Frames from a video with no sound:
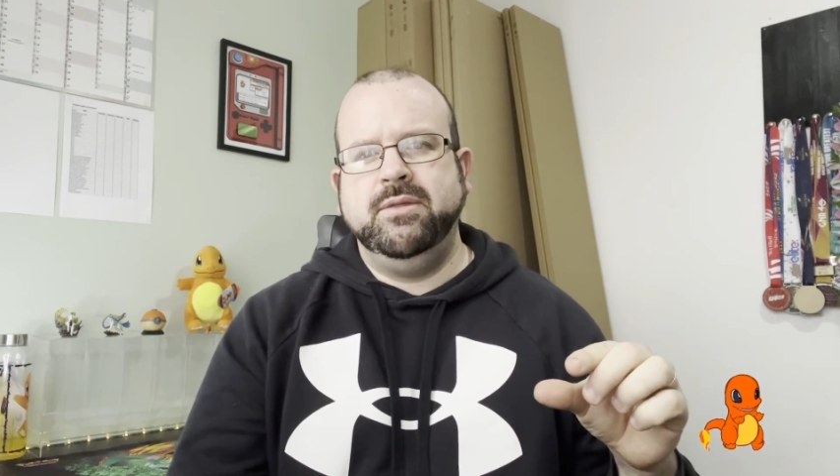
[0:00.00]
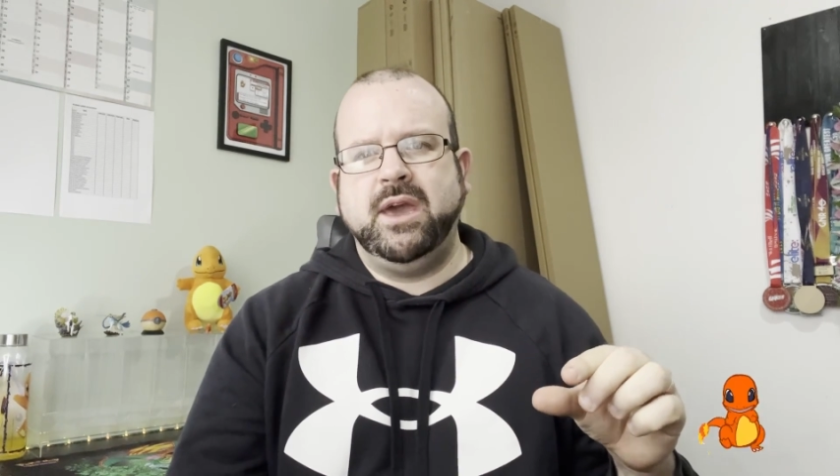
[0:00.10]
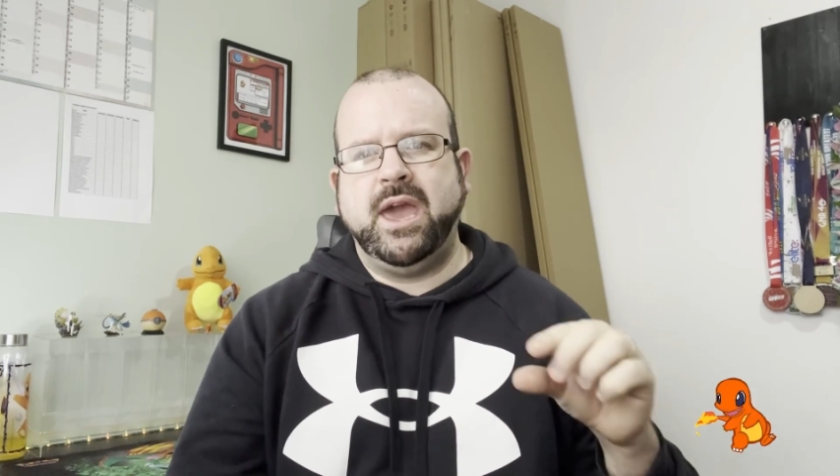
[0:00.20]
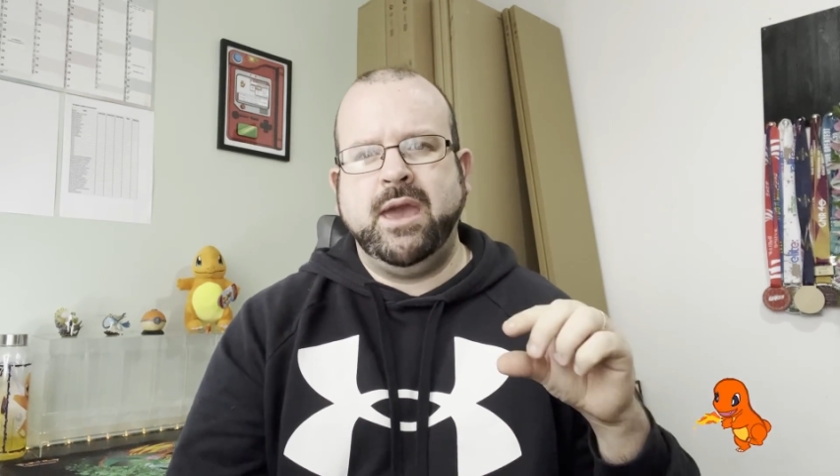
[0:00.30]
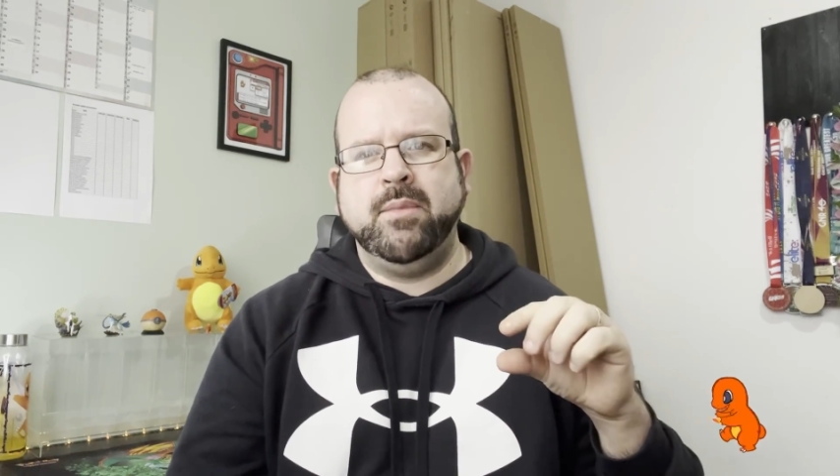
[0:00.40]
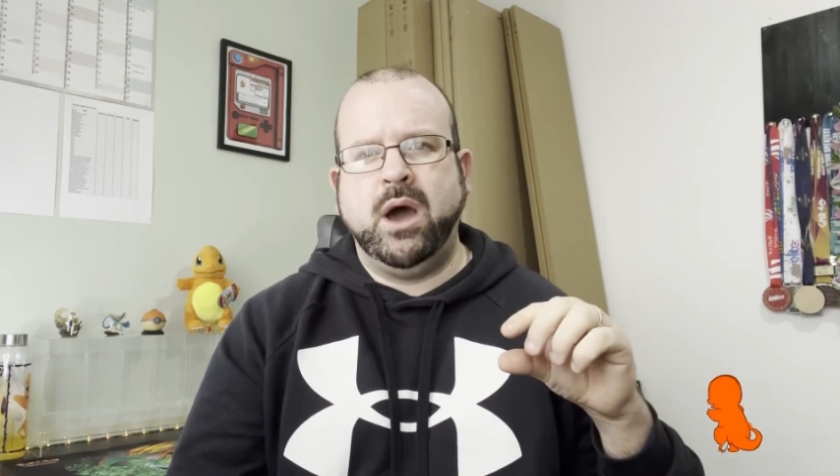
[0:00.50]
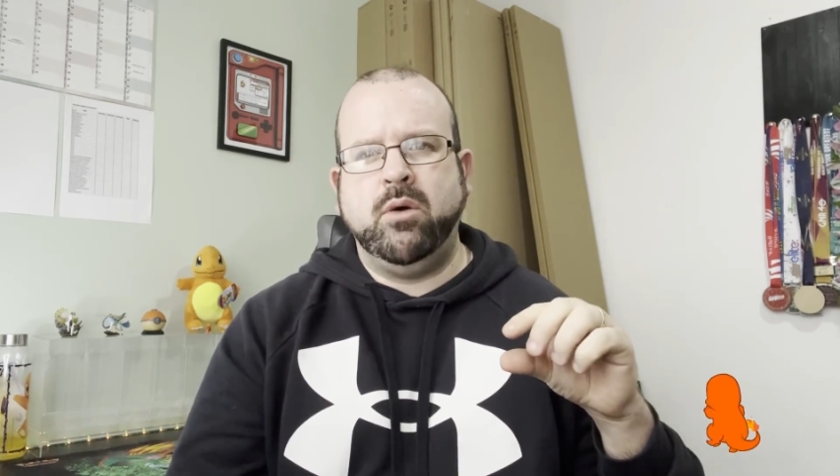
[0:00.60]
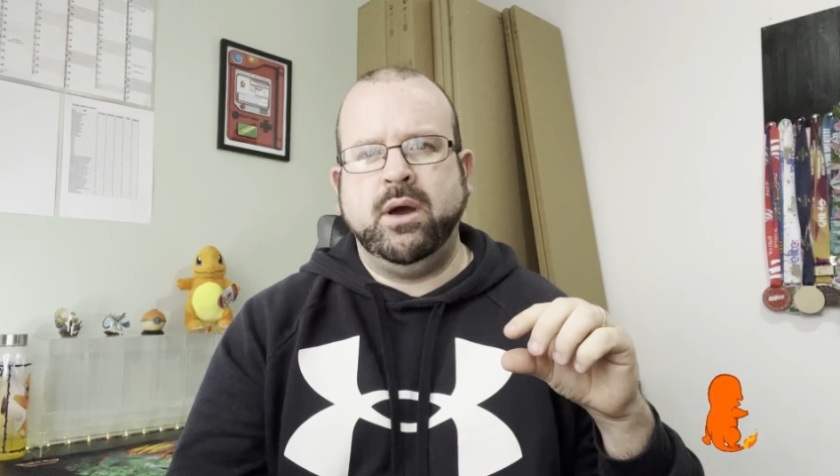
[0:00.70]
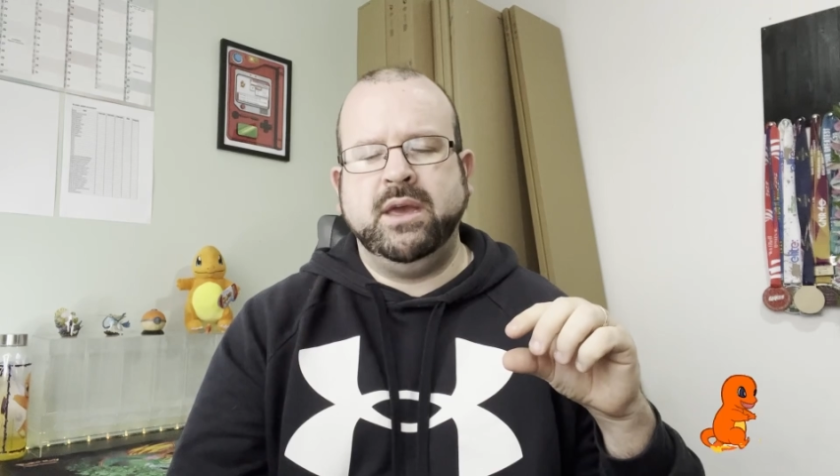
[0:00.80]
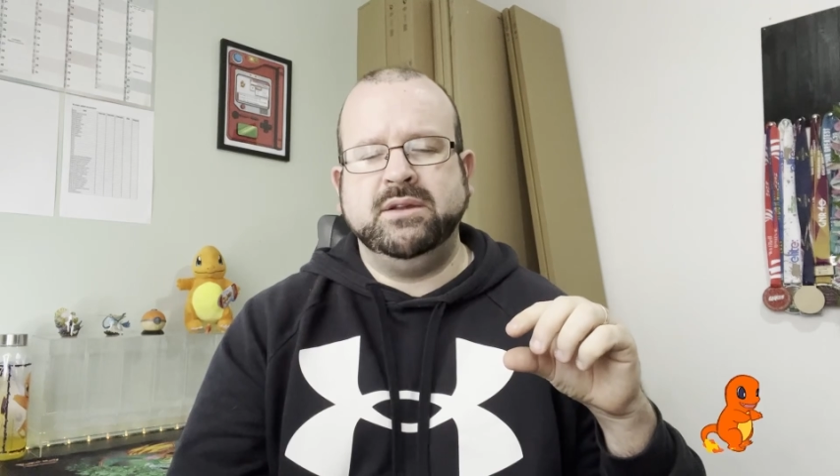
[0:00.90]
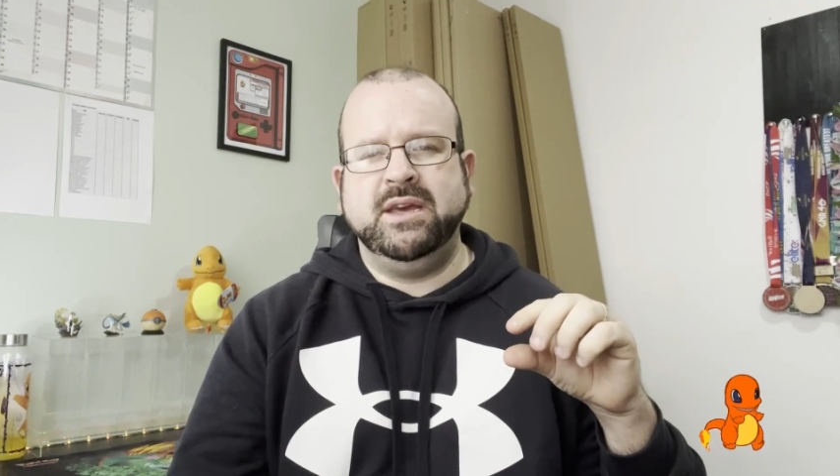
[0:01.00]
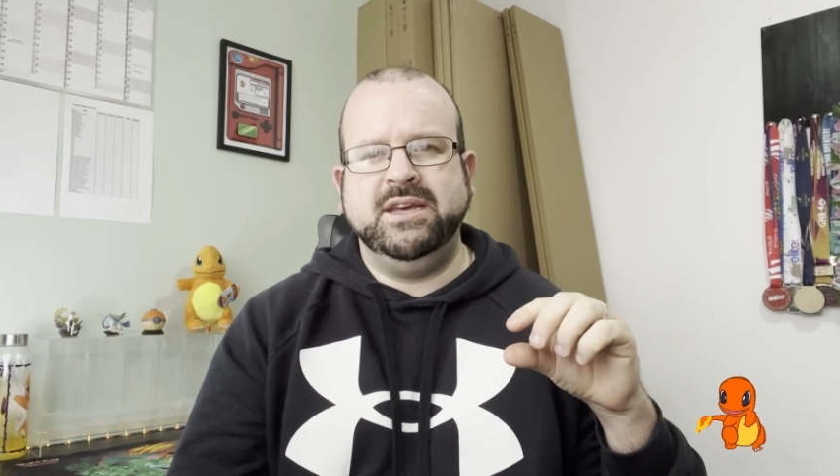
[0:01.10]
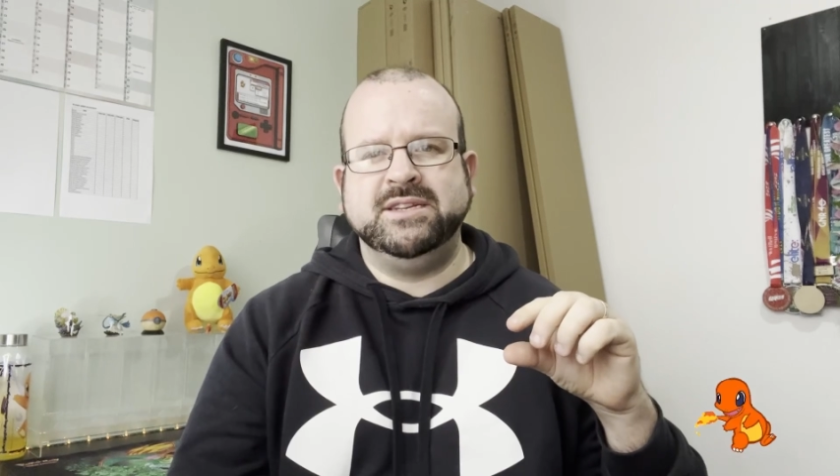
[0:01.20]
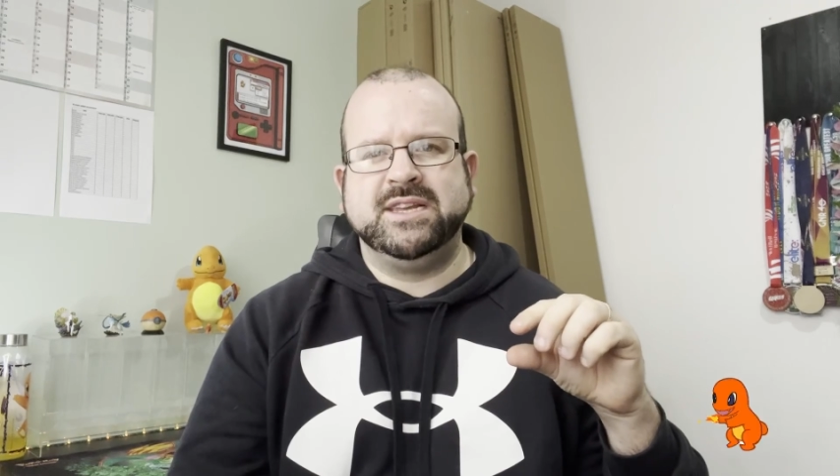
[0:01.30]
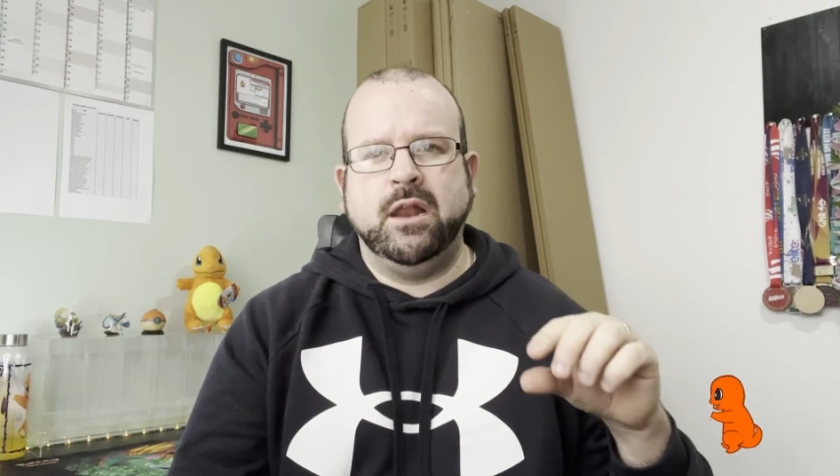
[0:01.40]
that came out
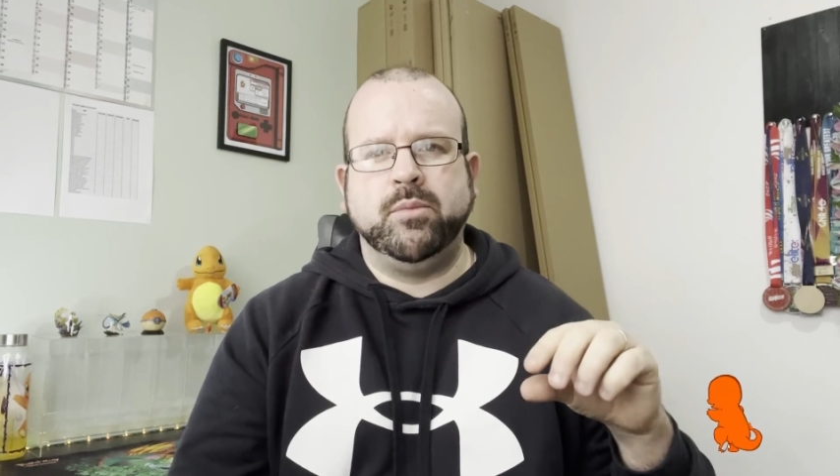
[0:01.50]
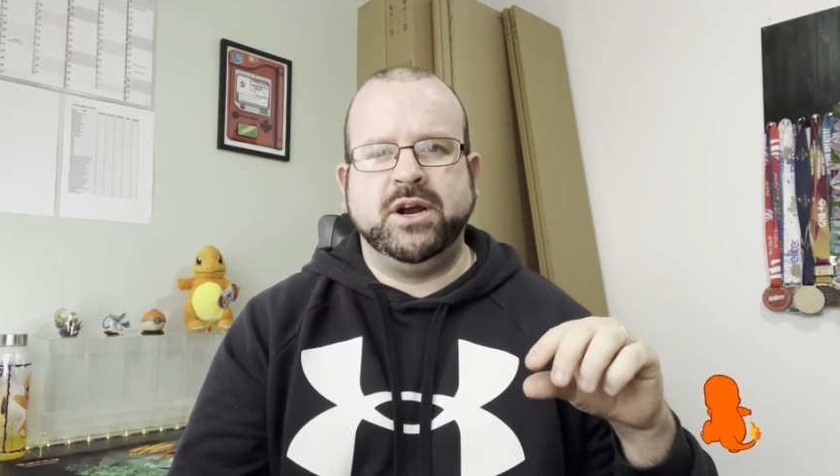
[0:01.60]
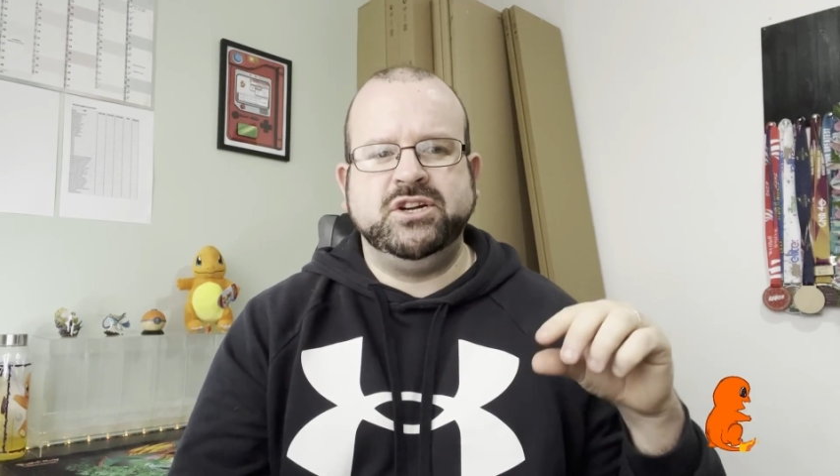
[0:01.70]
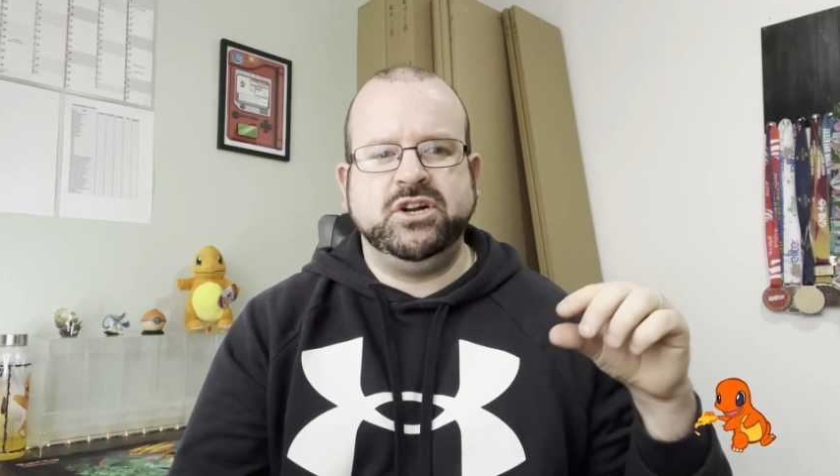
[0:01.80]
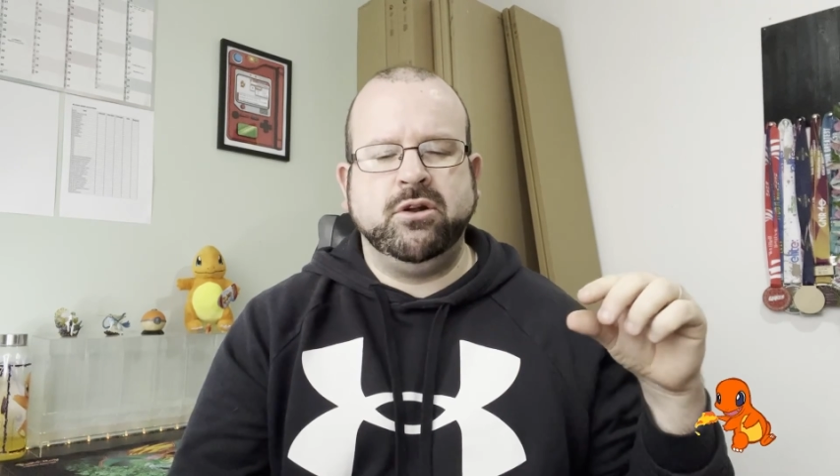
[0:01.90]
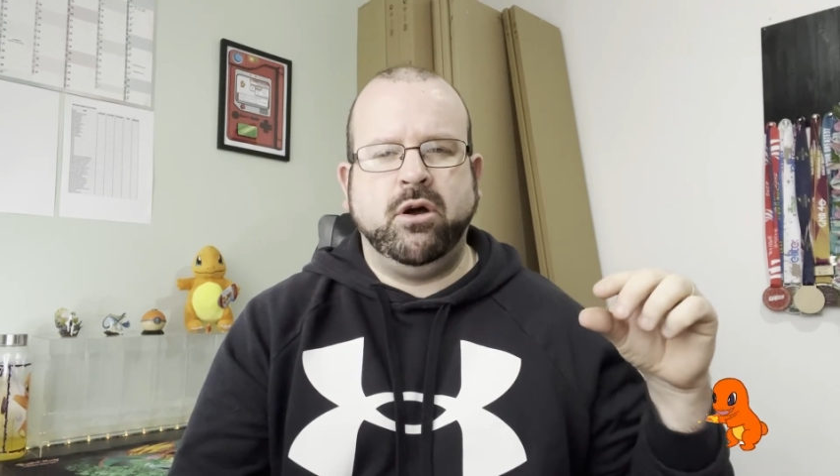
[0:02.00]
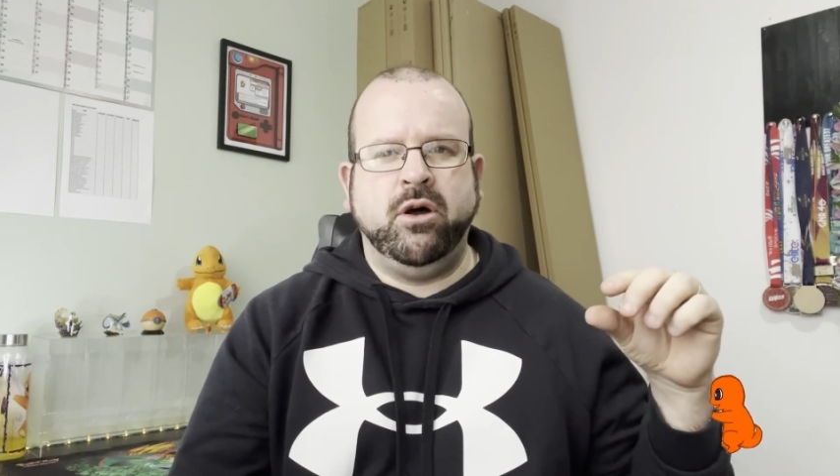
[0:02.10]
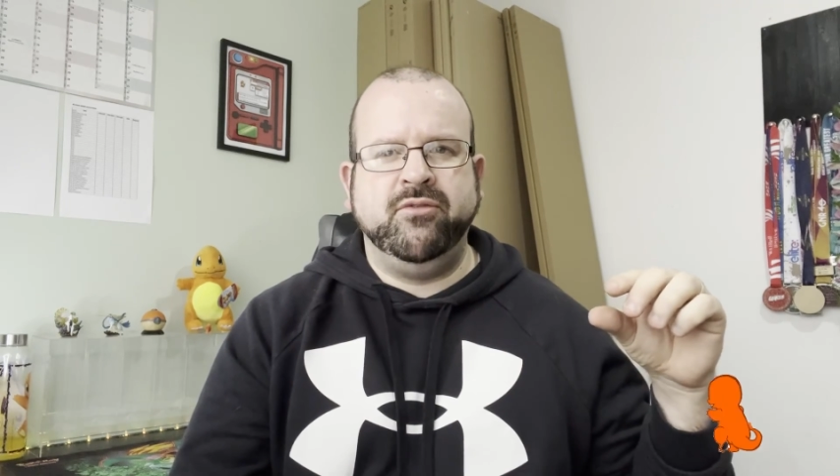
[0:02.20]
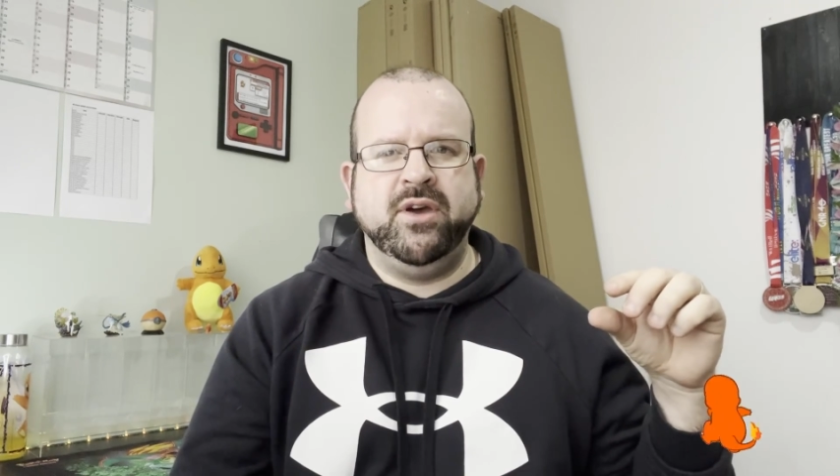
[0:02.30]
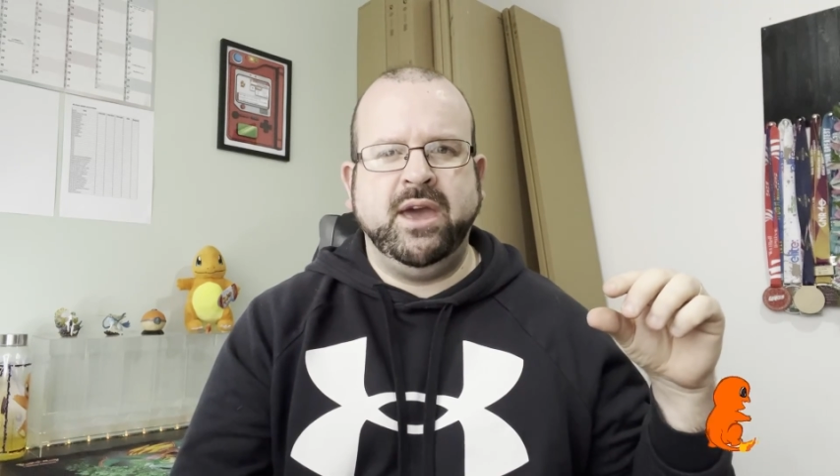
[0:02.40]
in celebration of